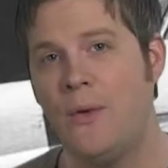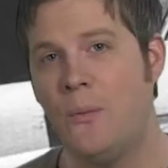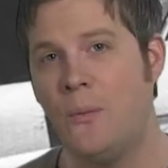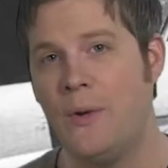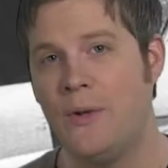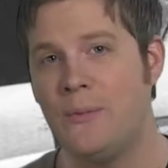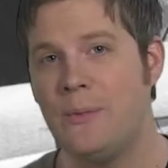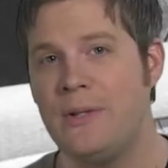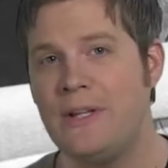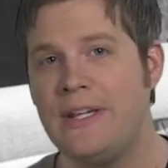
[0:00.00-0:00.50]

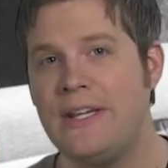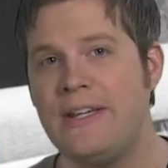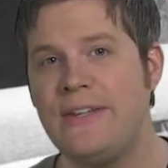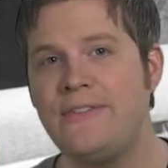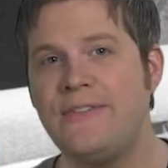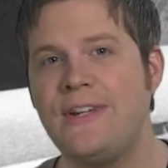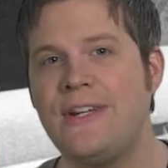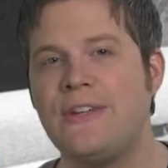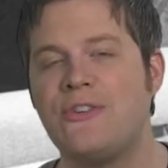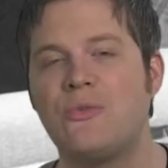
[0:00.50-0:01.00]
When
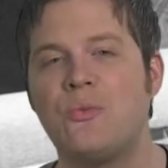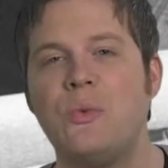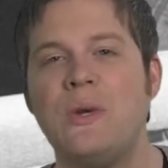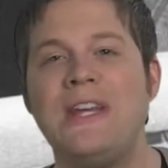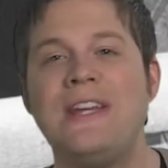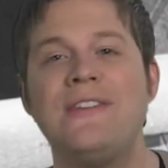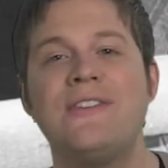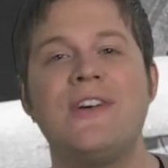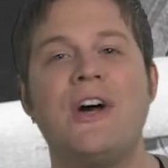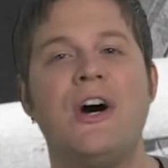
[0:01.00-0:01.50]
released, its
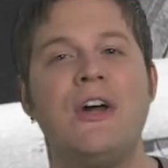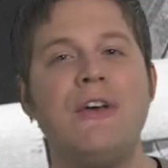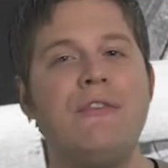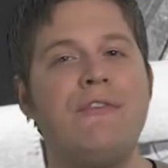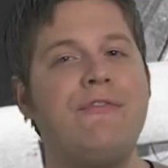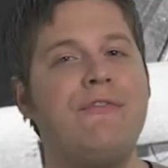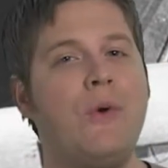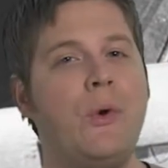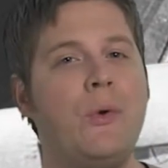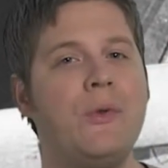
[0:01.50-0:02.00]
wings
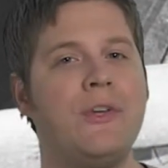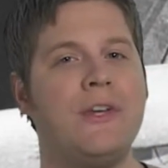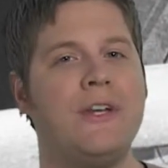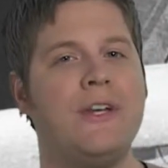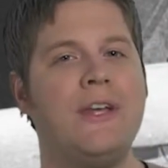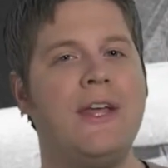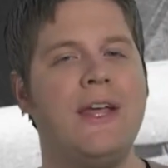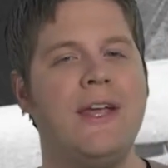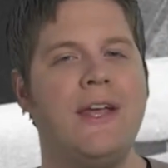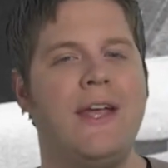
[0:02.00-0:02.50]

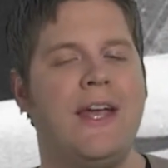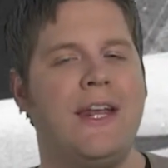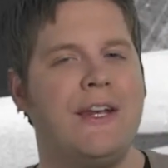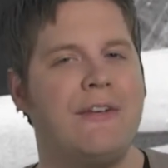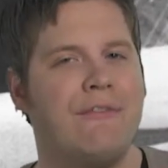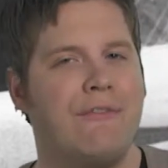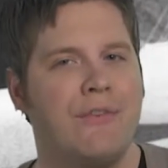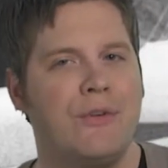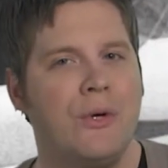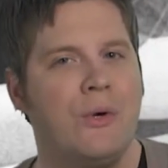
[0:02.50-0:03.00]
unfolded and
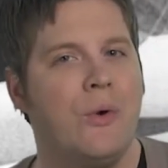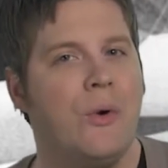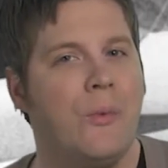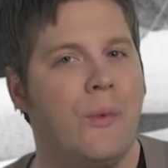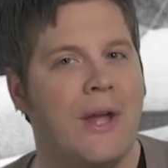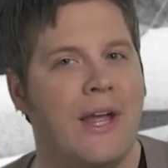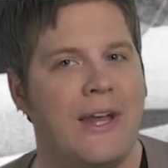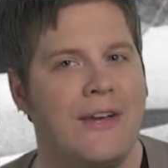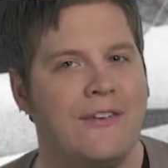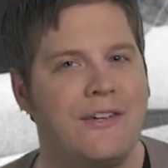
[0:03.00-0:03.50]
it flew
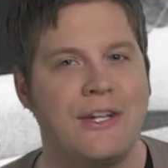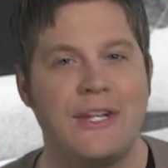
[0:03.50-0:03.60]
away to